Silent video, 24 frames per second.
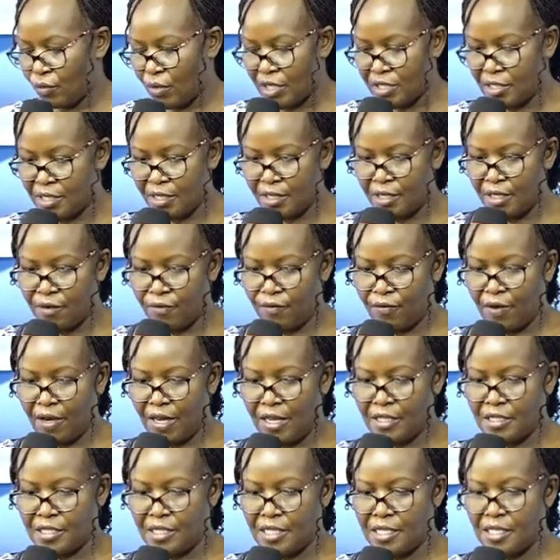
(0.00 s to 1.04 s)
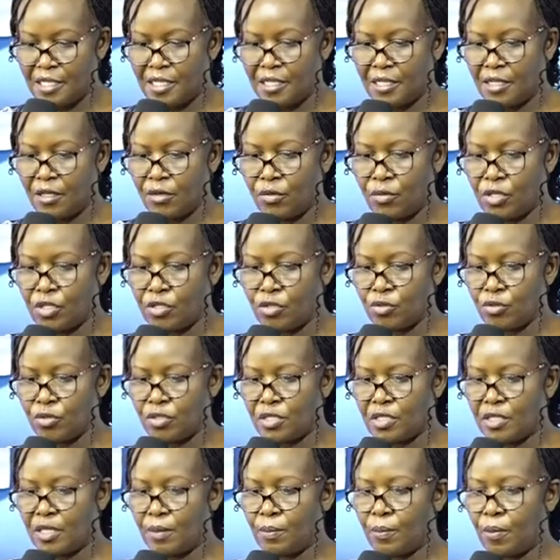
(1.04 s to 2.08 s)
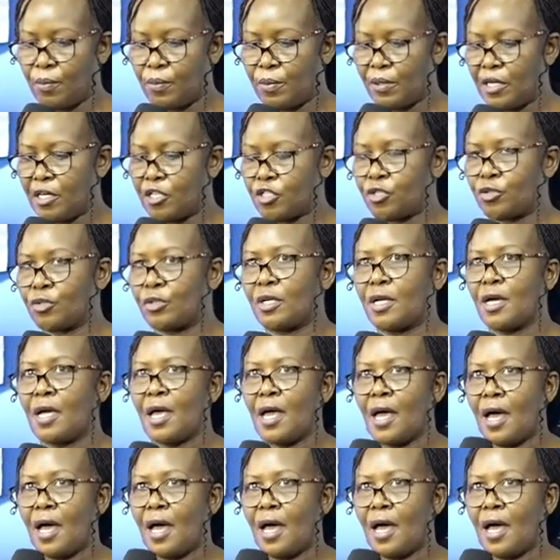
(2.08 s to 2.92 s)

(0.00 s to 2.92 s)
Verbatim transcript: will significantly reduce in the population.